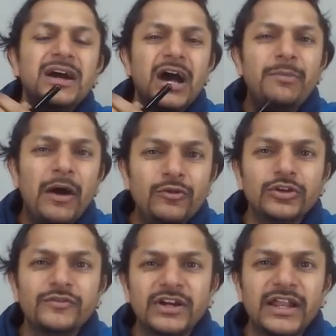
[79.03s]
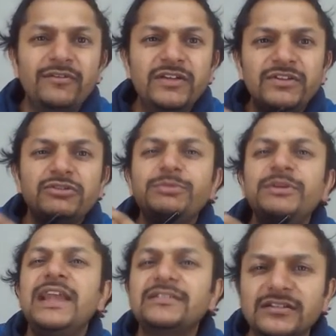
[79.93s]
amount of the gravity which will be
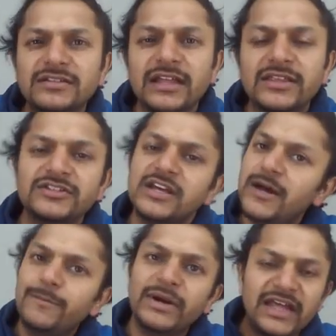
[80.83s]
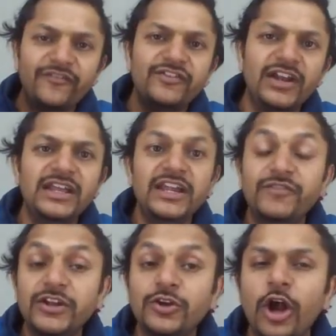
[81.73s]
lesser than this, but definitely it
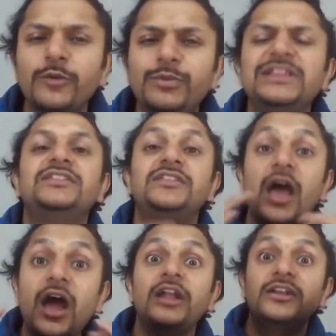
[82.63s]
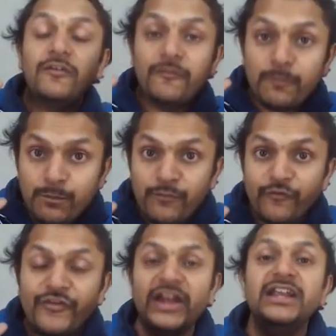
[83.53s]
will not be that
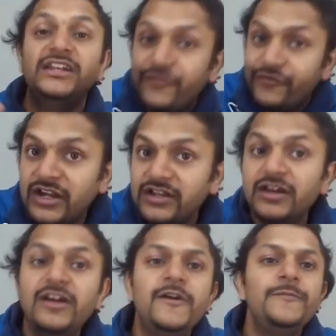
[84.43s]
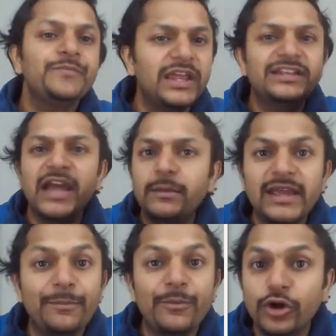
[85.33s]
very different. It can
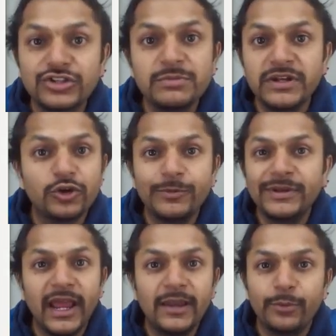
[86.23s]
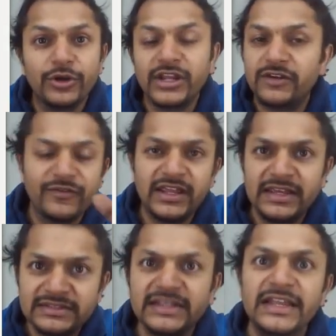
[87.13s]
be approximated to be 9.8 very
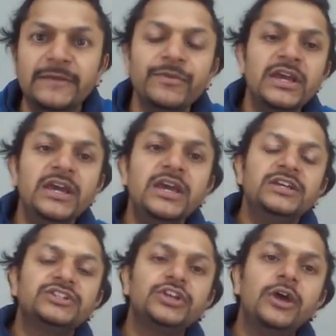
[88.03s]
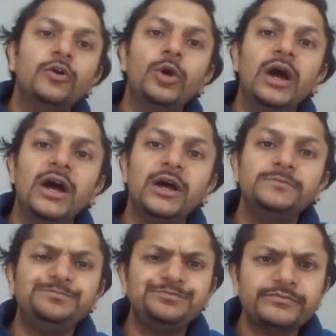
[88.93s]
easily. So